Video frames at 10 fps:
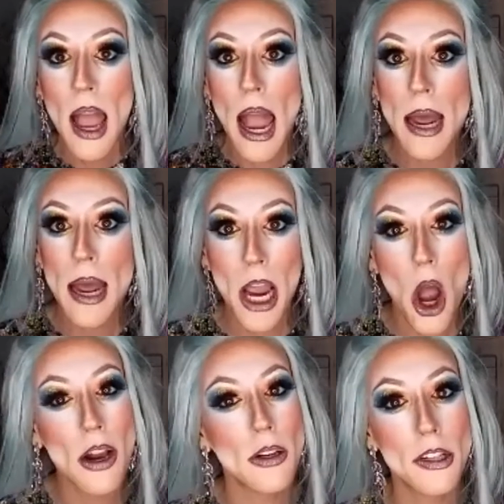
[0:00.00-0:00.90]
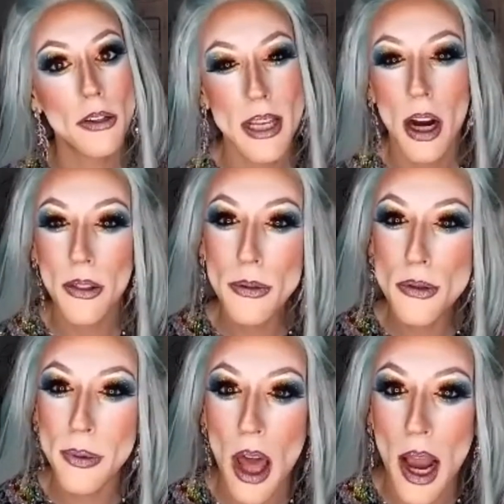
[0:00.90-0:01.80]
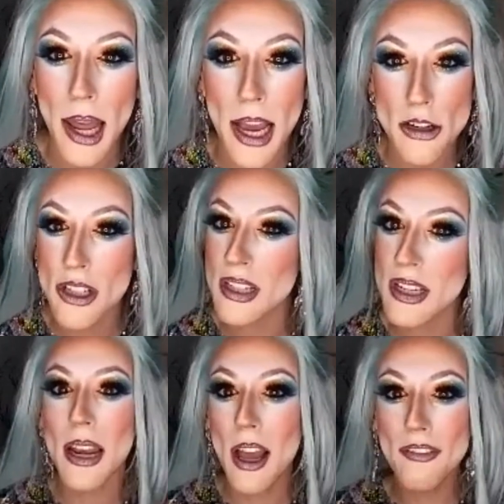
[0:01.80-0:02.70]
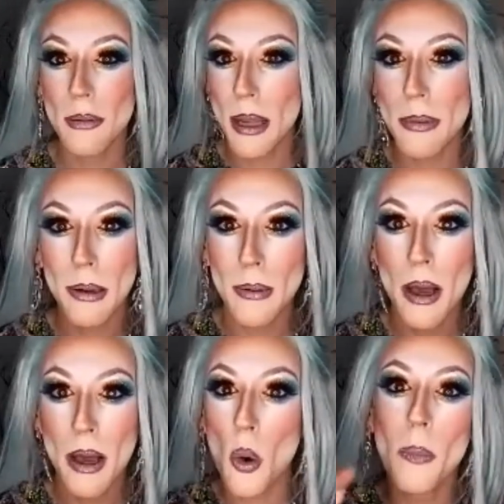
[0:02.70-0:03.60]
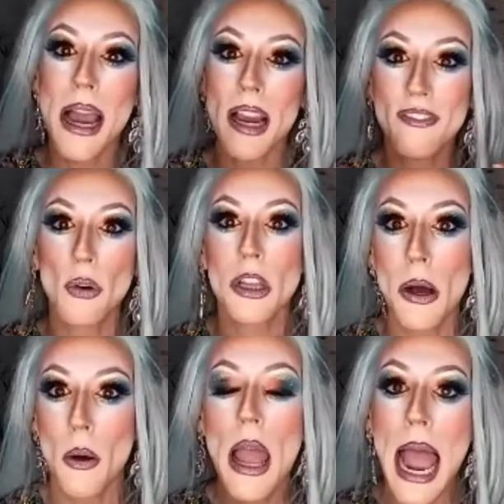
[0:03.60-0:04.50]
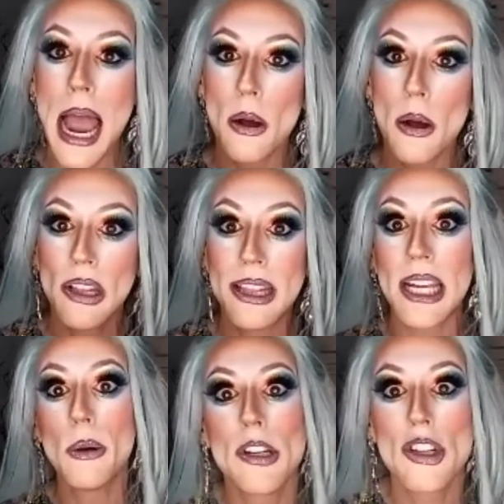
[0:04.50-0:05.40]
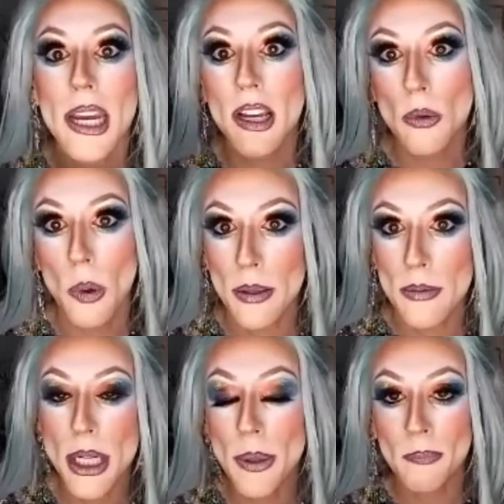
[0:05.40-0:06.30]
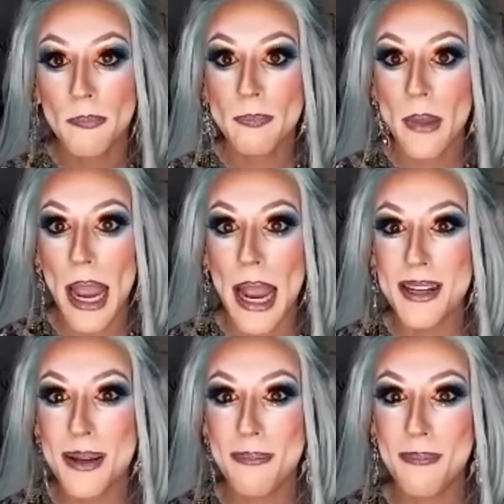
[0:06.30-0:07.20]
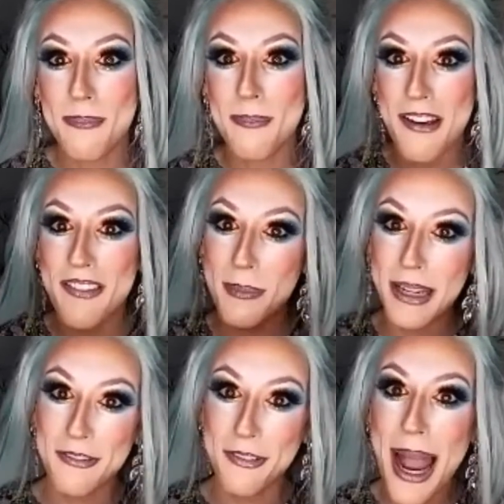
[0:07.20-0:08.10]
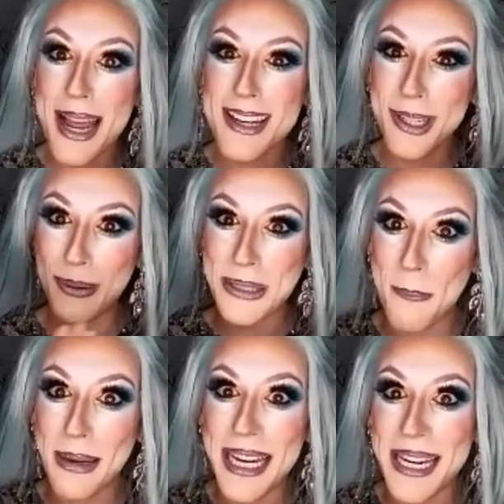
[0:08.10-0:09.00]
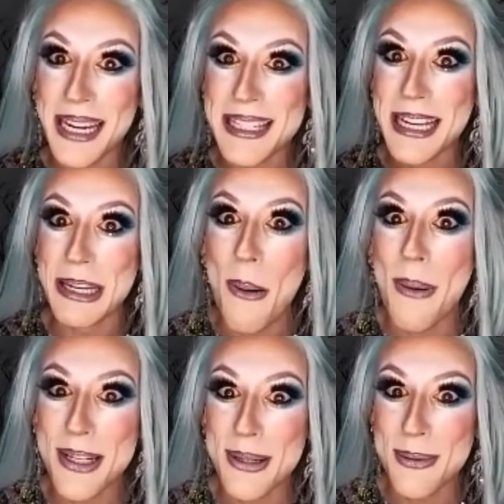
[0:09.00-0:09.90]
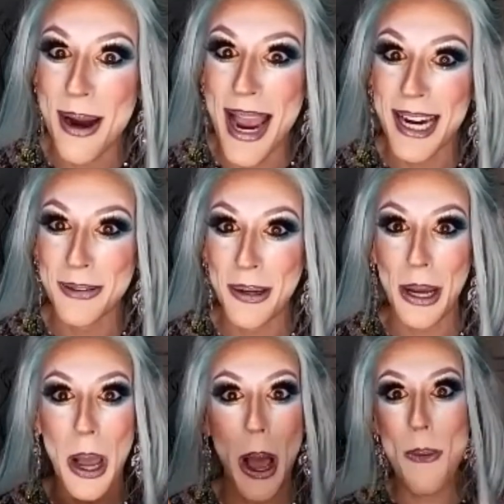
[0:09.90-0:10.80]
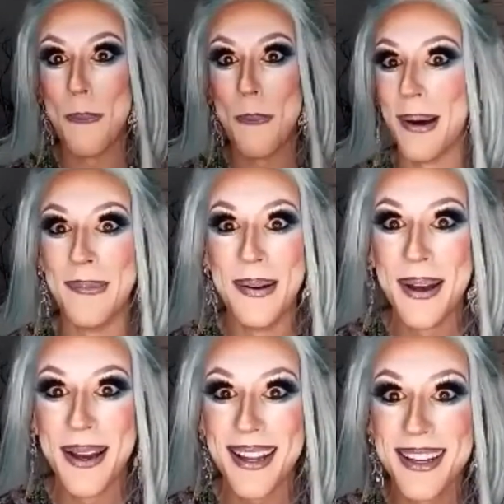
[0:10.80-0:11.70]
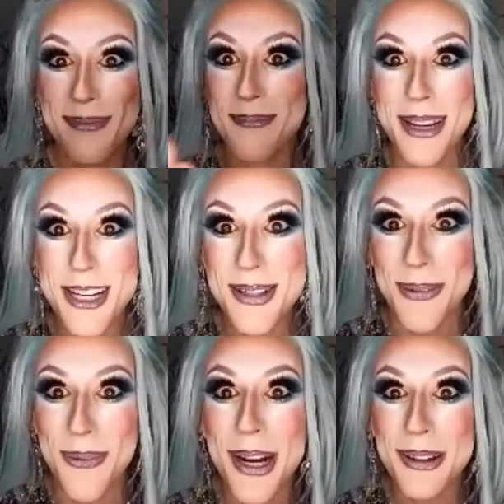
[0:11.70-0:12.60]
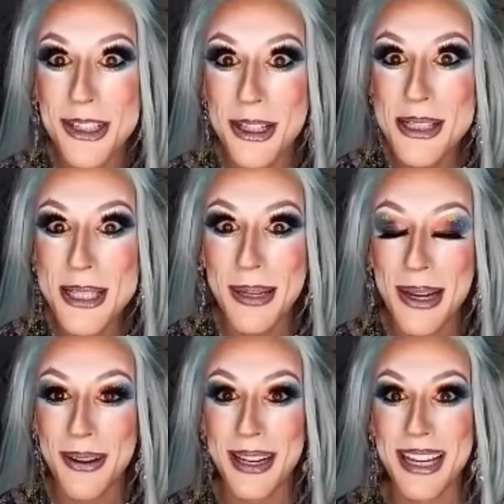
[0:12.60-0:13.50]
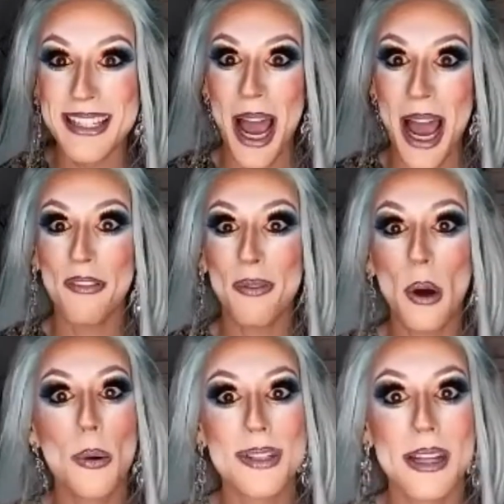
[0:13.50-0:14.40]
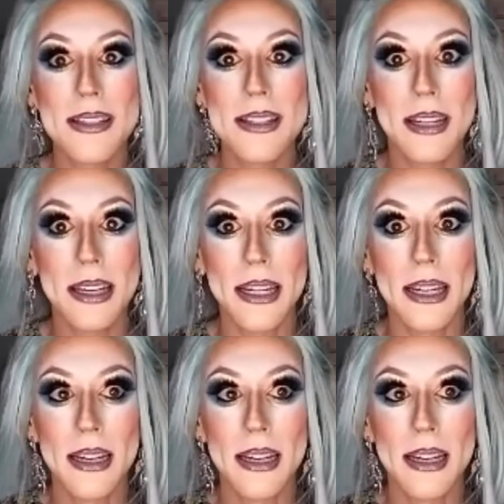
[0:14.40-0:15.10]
And my aunt looked at her and said, "Are those real eyelashes? Because I love them," blah, blah, blah, blah, blah, going back and forth about how they wish they could wear them too. And my family friend looked at me, because they know I do drag, and they're like, "Oh, well, Mitchell, why don't you speak on this?" And I froze instantly.